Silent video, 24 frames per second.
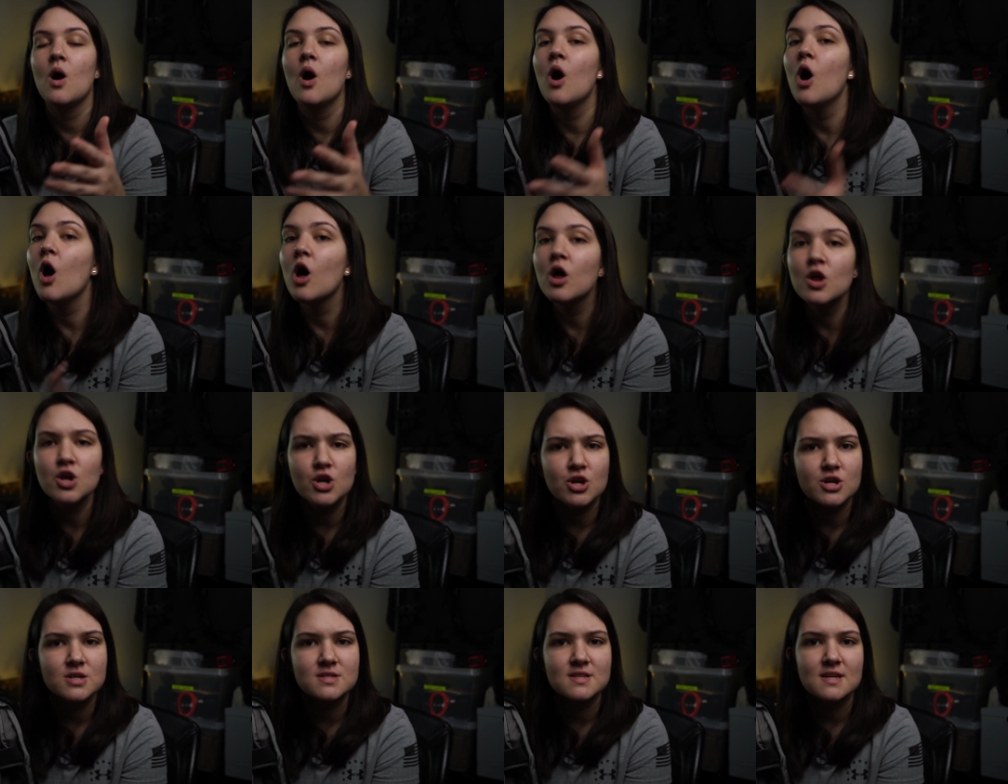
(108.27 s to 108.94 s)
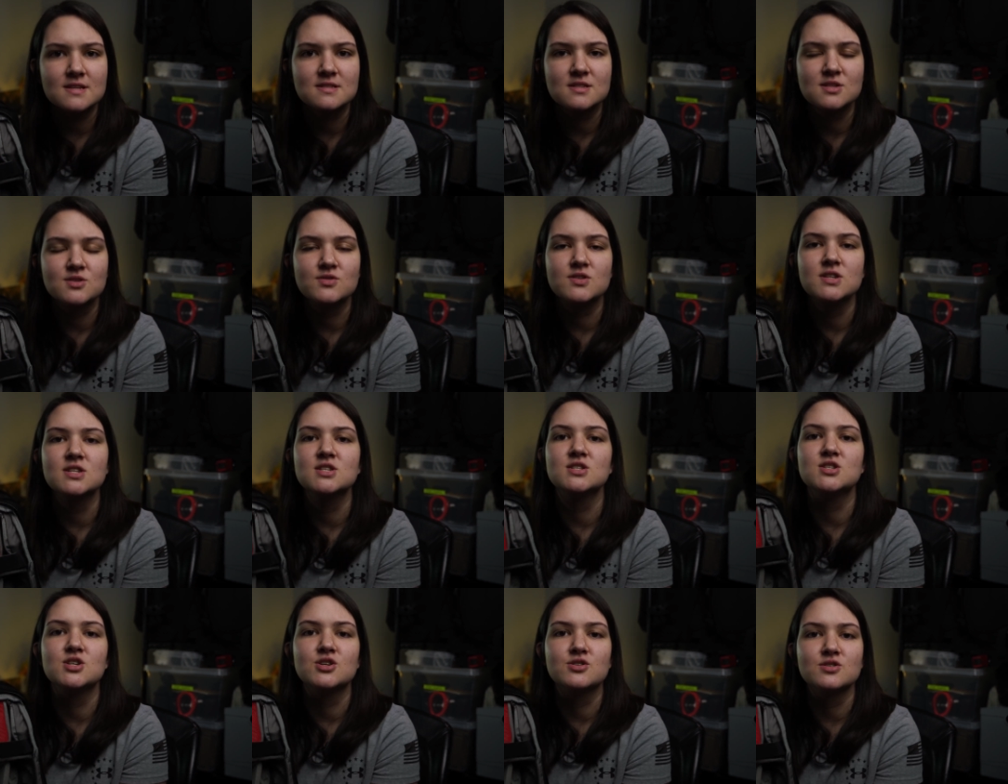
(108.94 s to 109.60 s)
all your
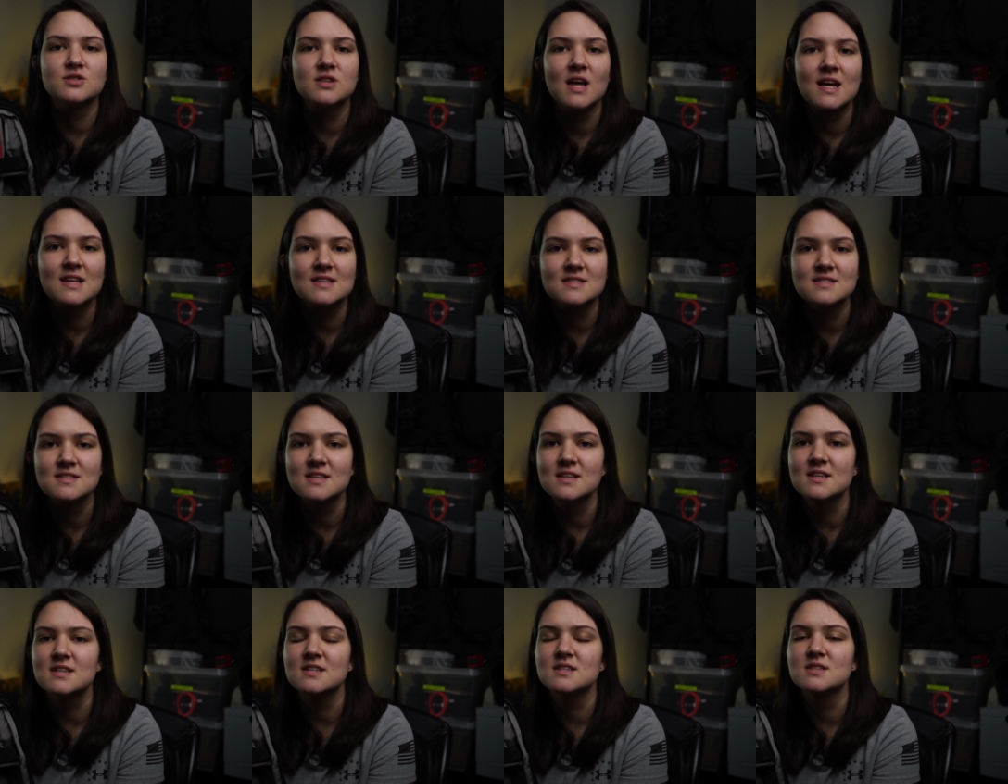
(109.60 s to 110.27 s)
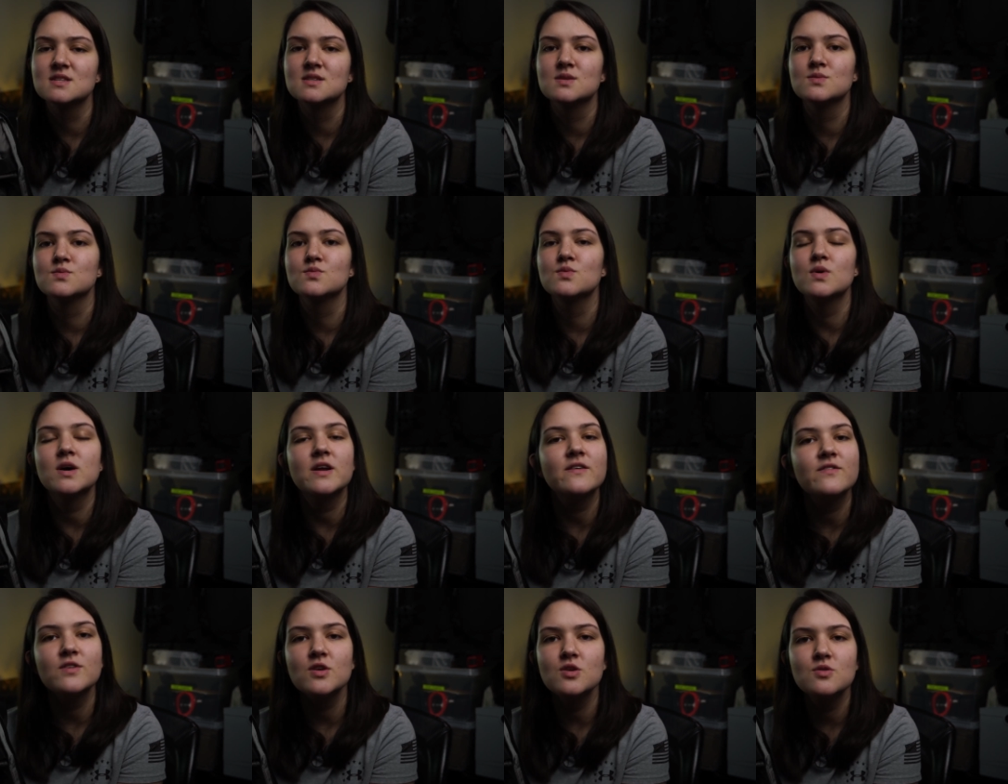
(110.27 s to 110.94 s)
accessories, your lenses,
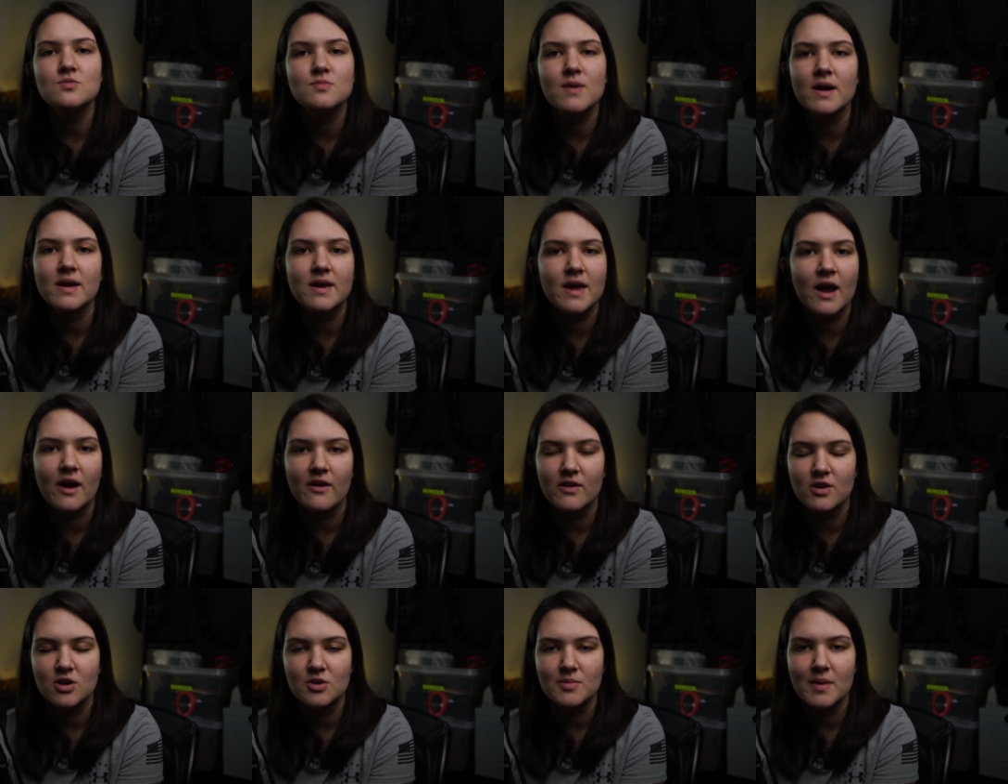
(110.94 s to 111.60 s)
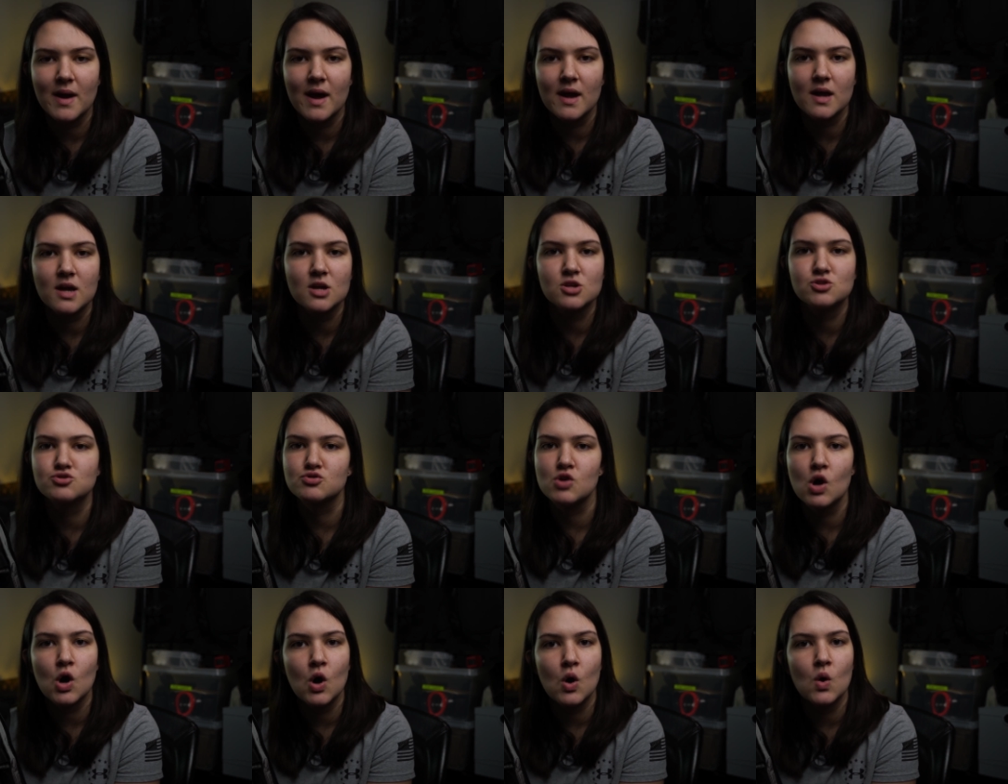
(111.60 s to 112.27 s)
whatever you might carry in your bag,
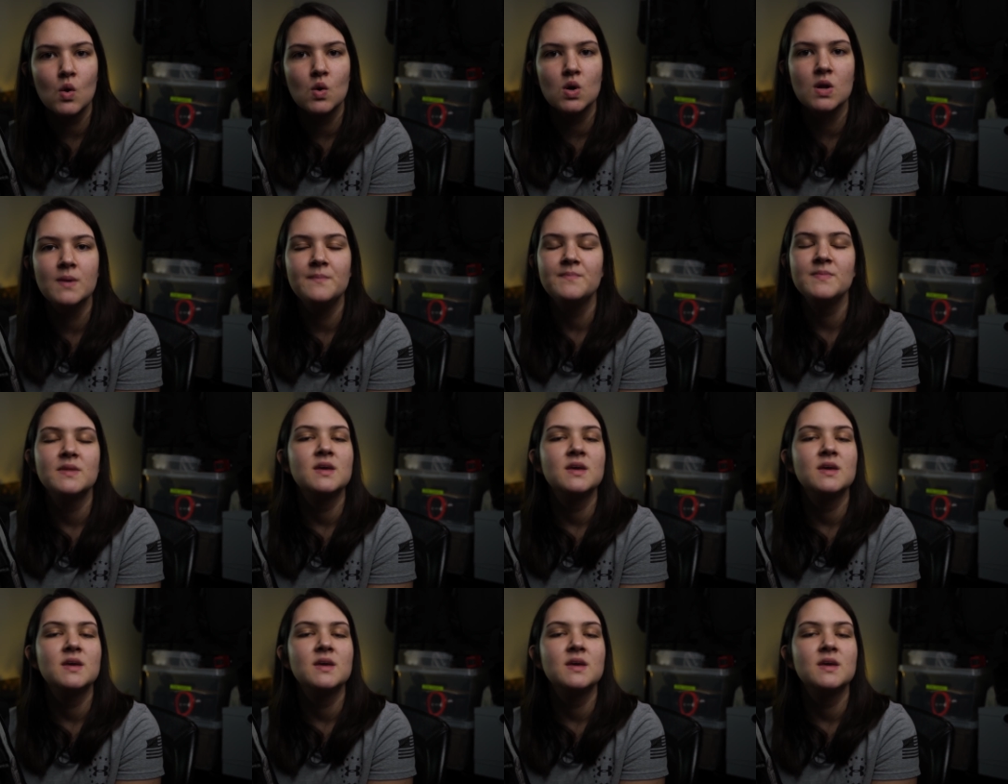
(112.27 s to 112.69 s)
drone.